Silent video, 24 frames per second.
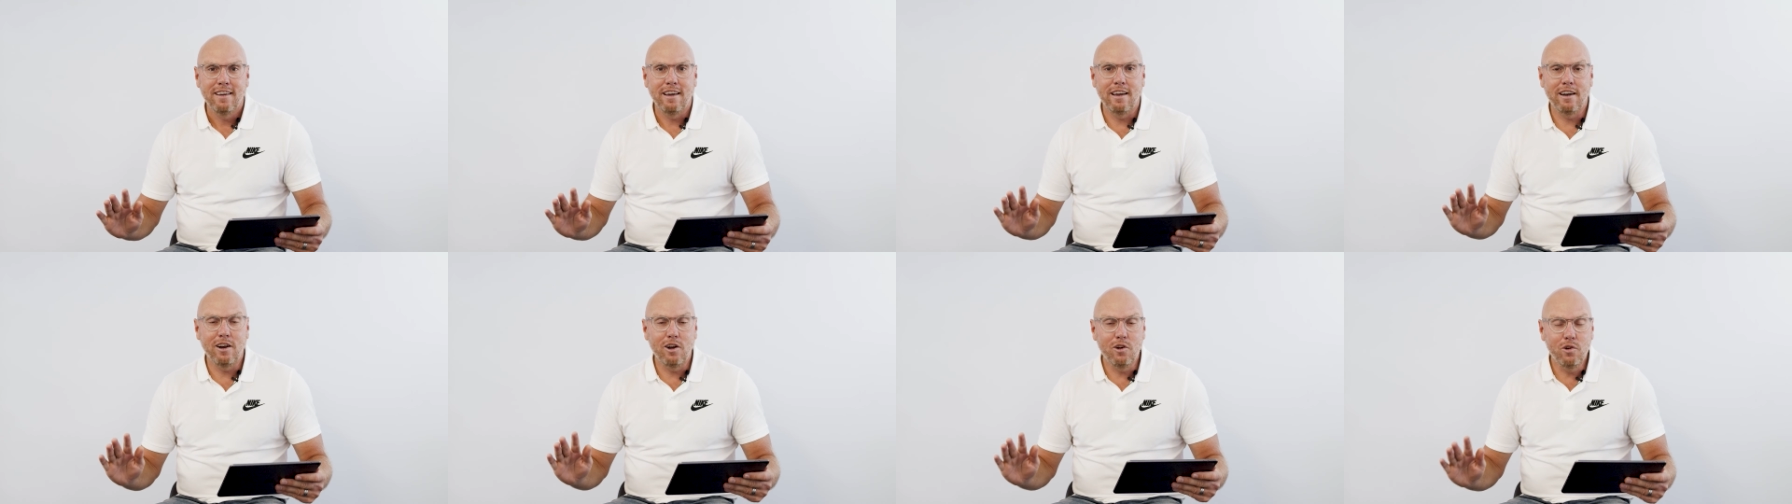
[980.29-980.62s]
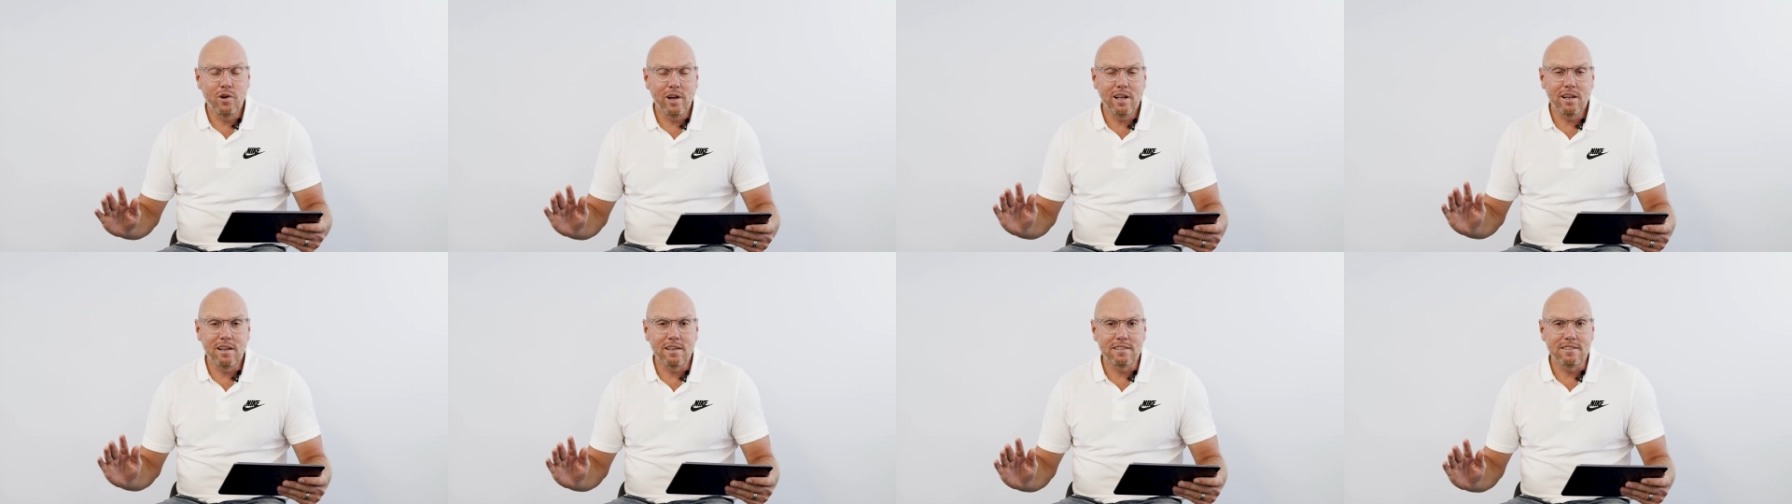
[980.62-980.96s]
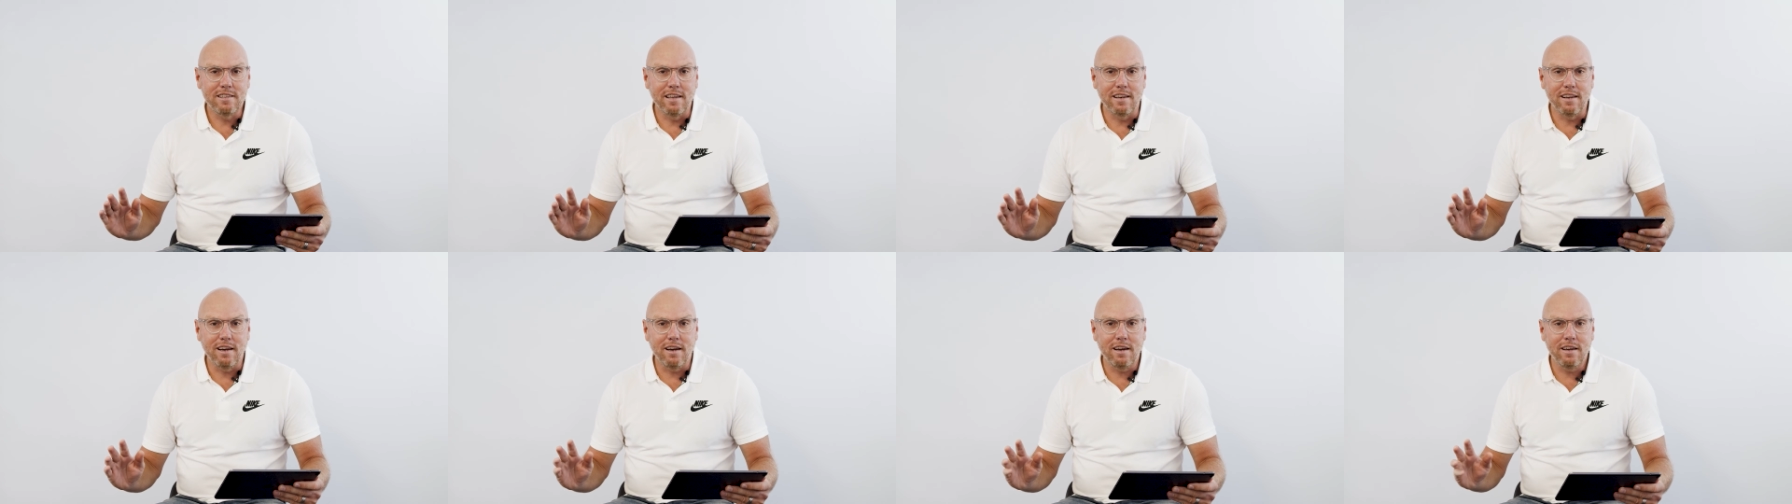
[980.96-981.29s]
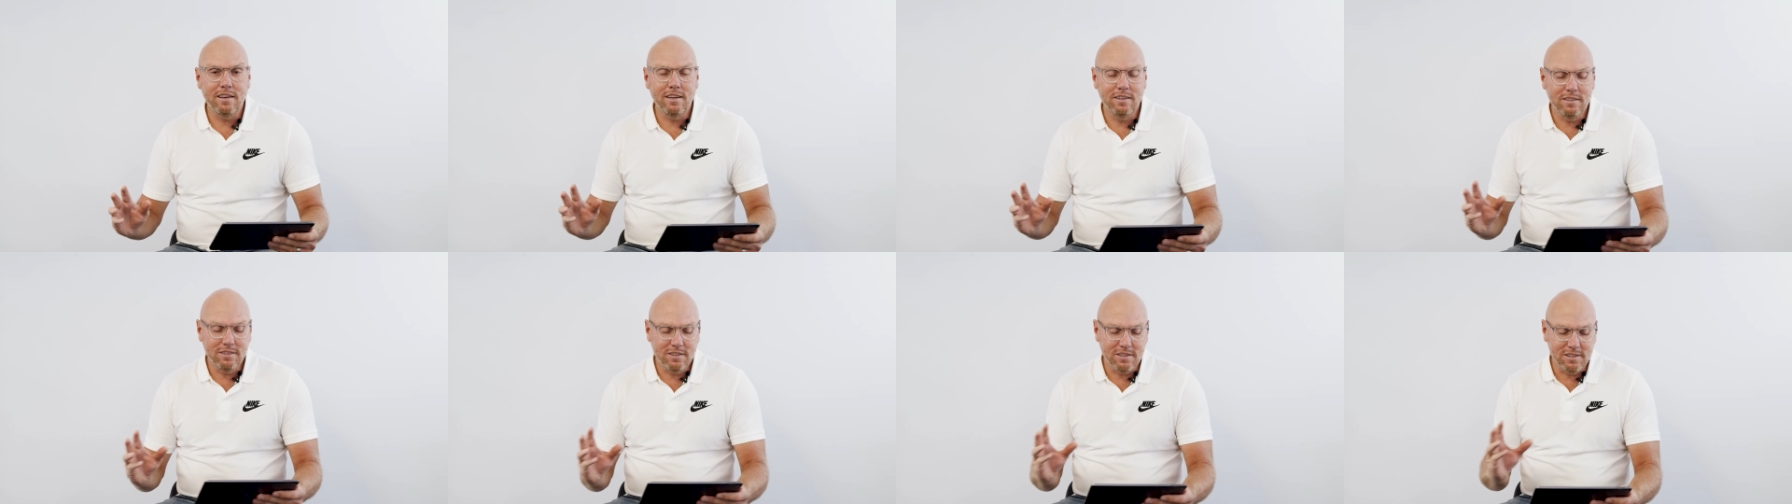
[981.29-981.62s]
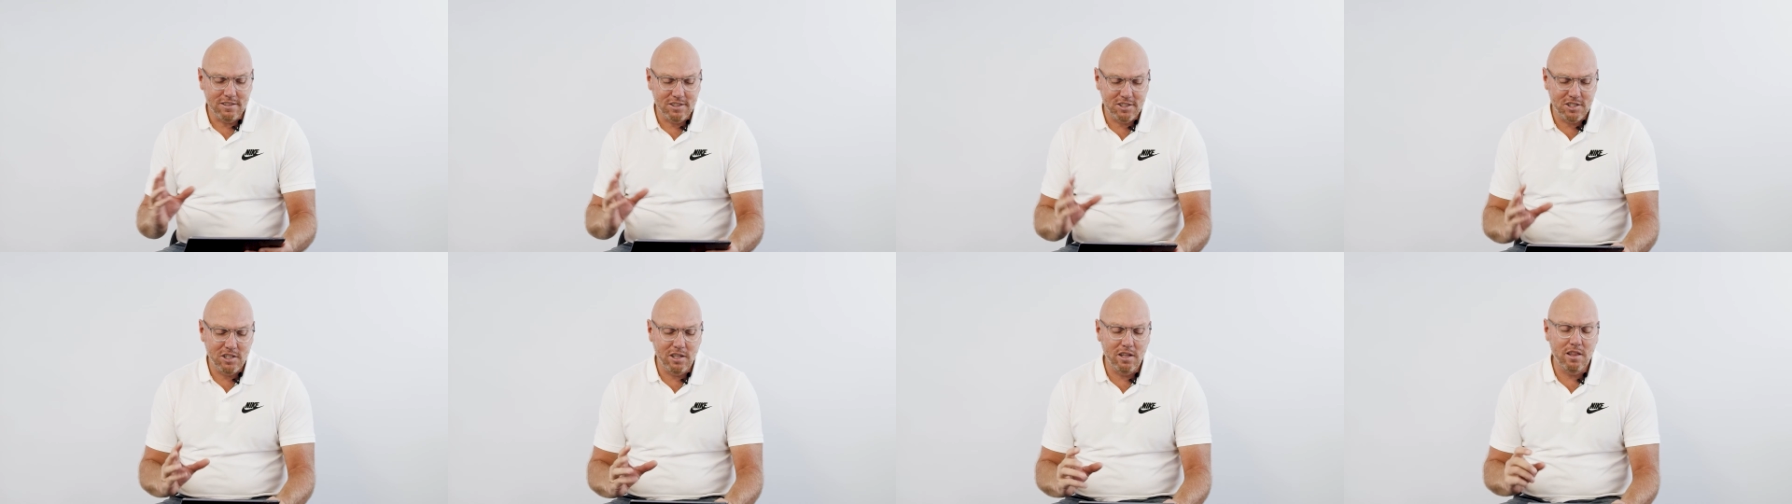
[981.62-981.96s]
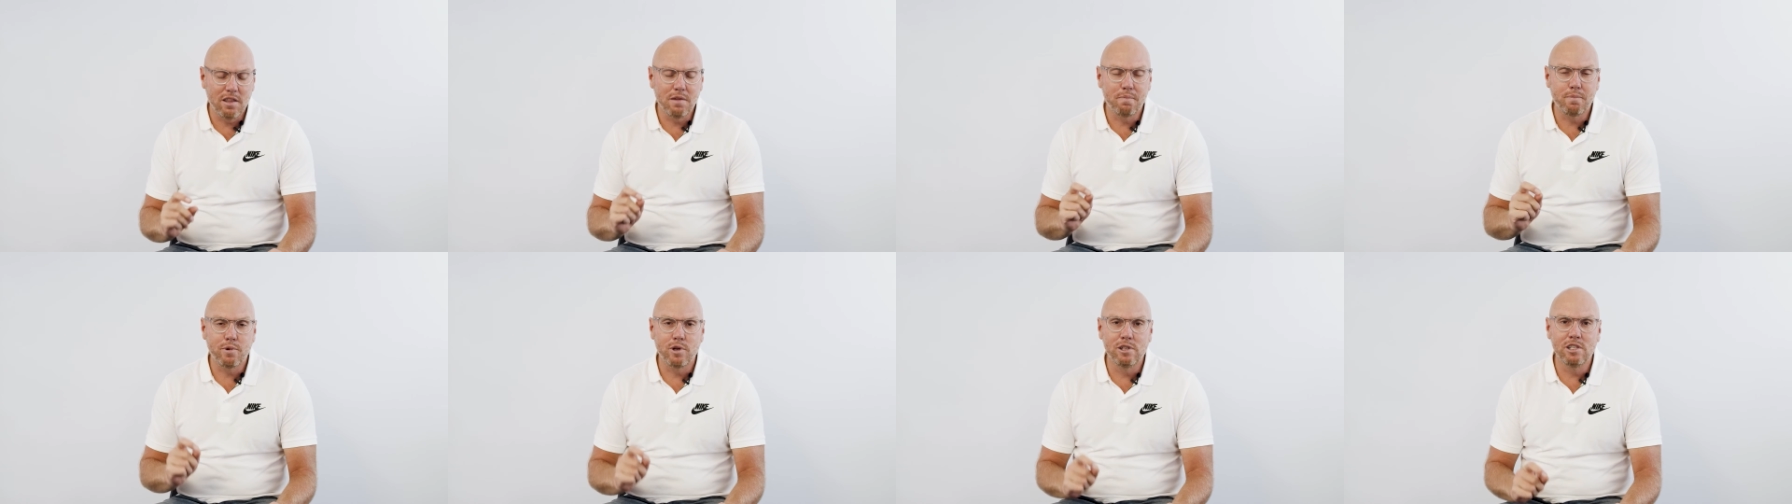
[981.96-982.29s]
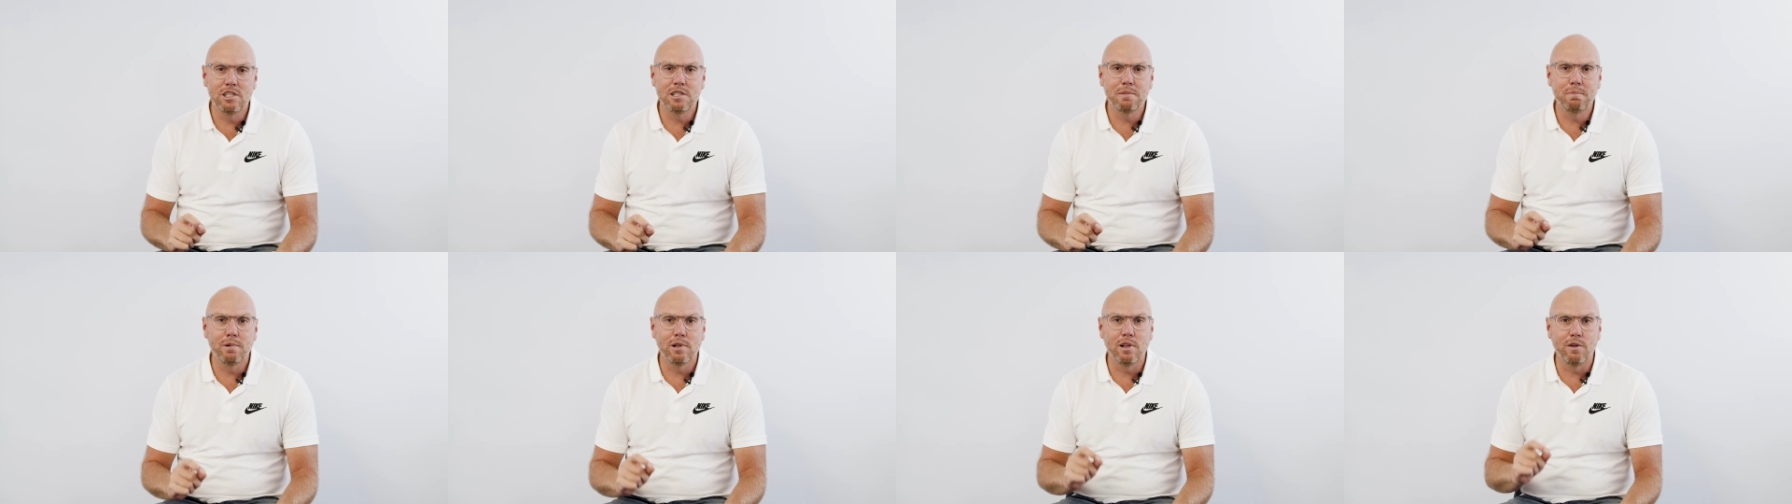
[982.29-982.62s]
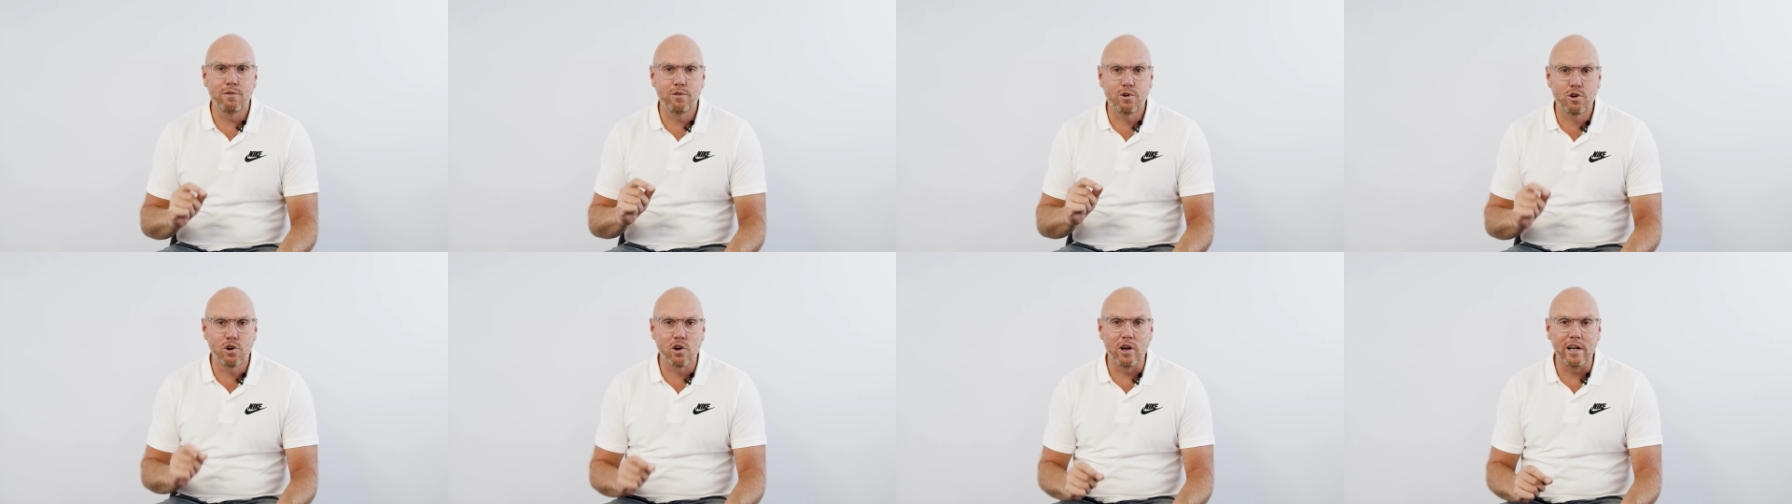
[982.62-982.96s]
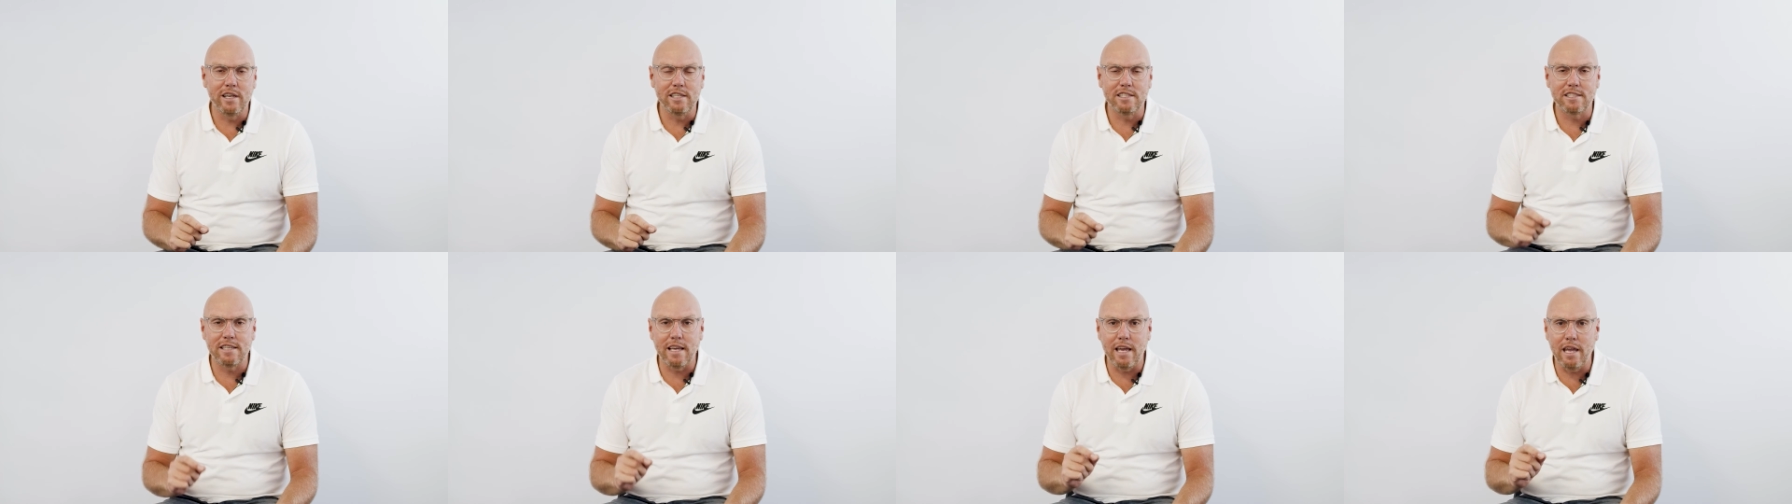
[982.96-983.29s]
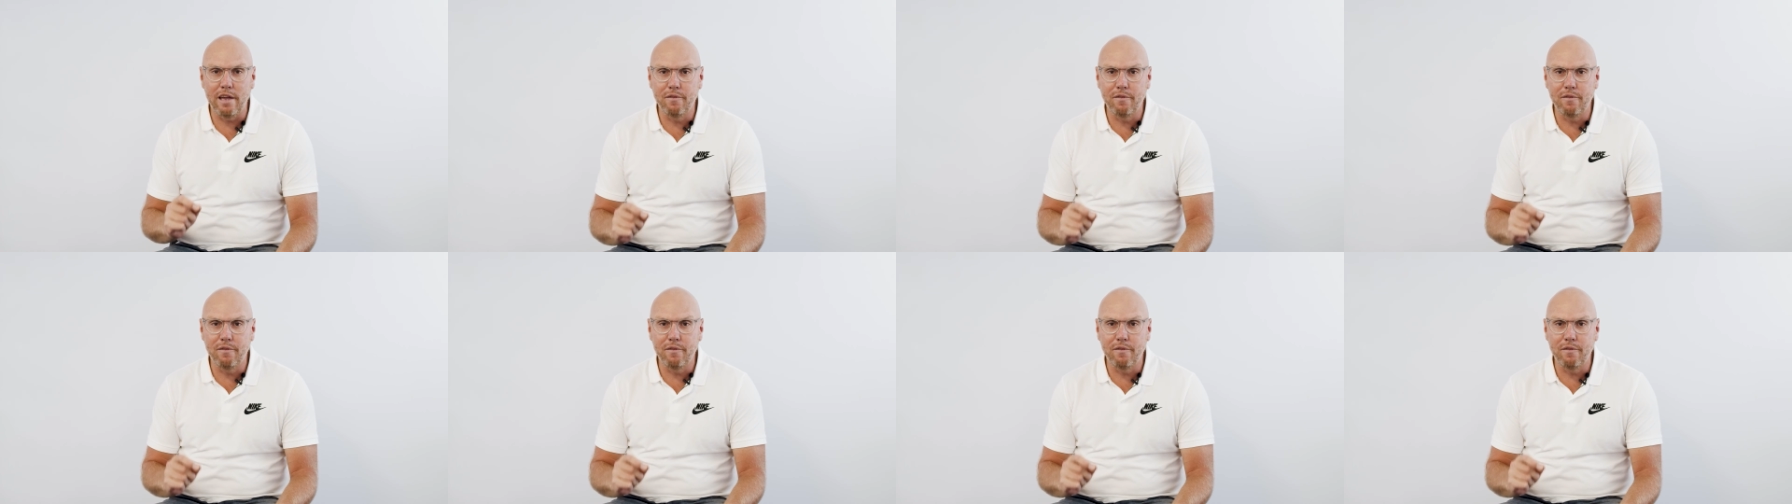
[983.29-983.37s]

And I realized that I don't consider the principle of grace